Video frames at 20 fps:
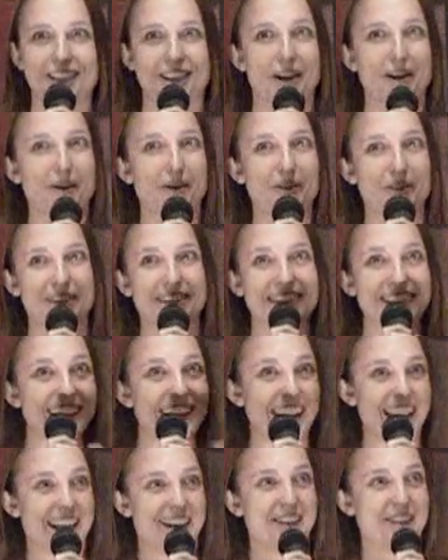So
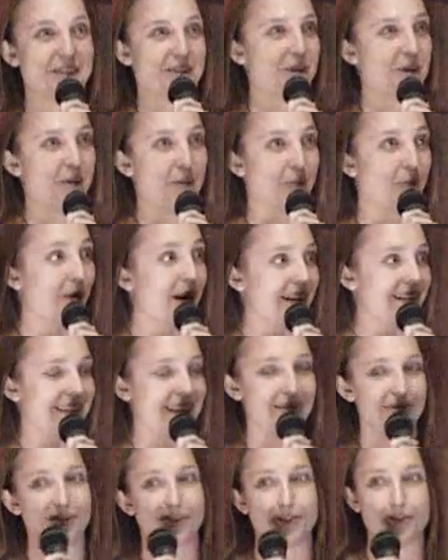I don't know what
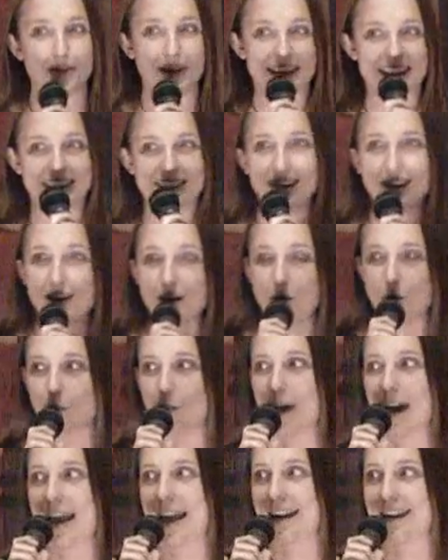they were doing,
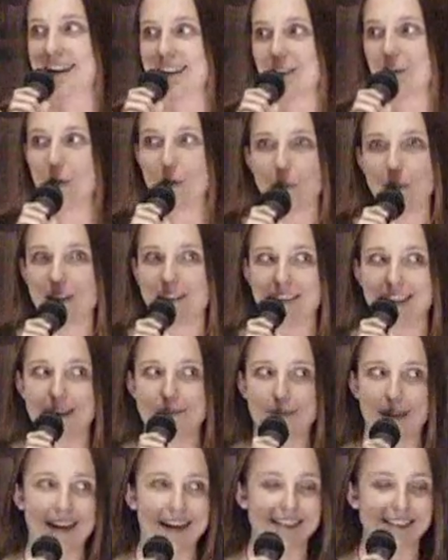when or where
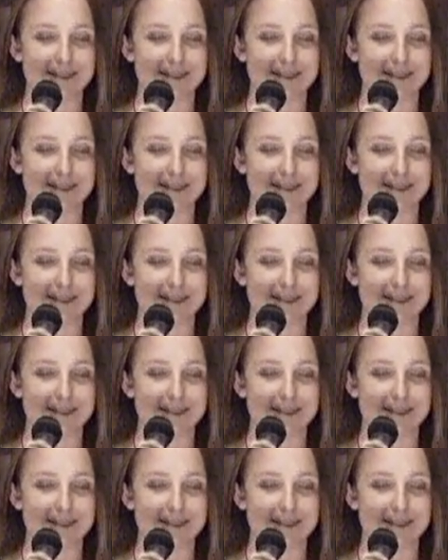they